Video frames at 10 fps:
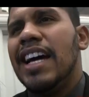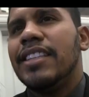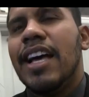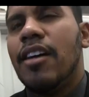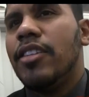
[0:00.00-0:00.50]
I
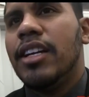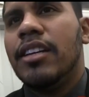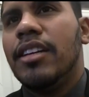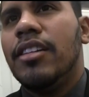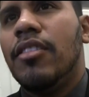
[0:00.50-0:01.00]
doubt it.
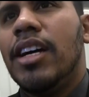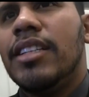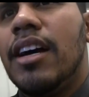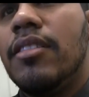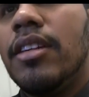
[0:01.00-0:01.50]
You know, I
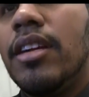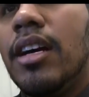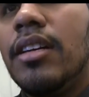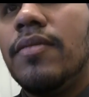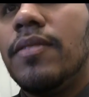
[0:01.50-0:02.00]
doubt it.
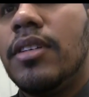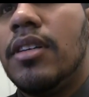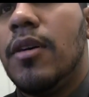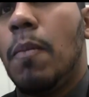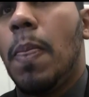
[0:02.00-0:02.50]

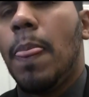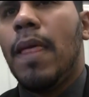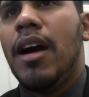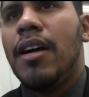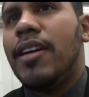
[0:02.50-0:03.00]

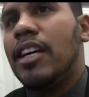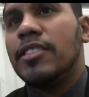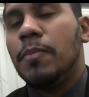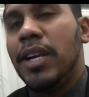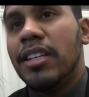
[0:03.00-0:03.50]
I
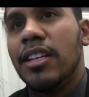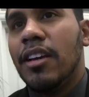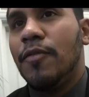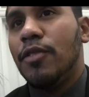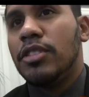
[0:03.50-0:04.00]
contemplated
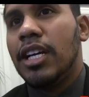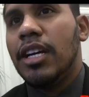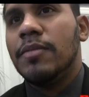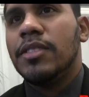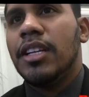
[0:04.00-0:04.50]
that a few
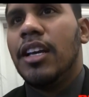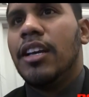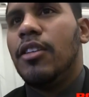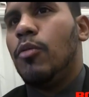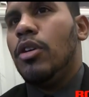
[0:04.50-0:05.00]
times.
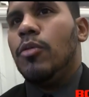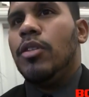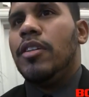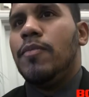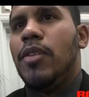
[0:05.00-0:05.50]
You know,
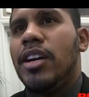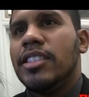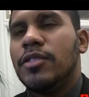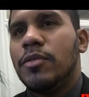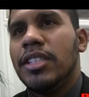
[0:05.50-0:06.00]
what if
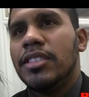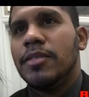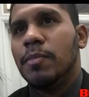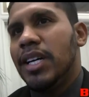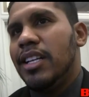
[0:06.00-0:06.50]
Marquez
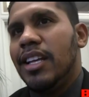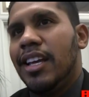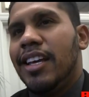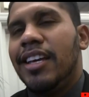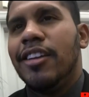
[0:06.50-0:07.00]
wins? But
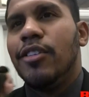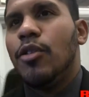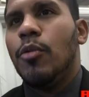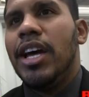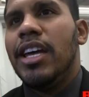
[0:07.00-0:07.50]
you know,
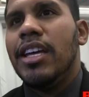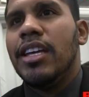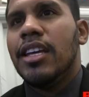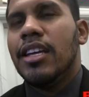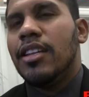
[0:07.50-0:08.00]
the way
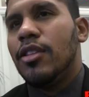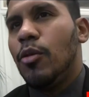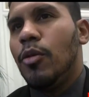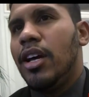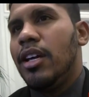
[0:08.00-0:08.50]

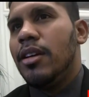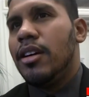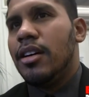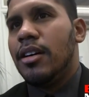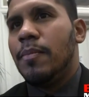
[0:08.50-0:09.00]

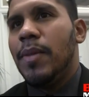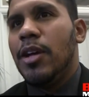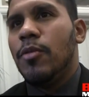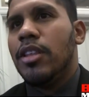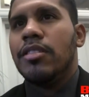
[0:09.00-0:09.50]

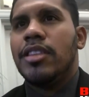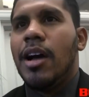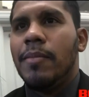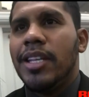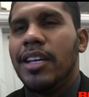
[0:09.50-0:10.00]
Mayweather
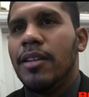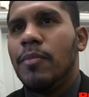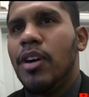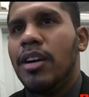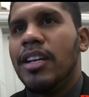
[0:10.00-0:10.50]
dominated
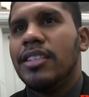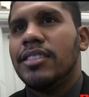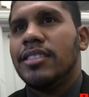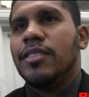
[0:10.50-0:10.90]
Marquez,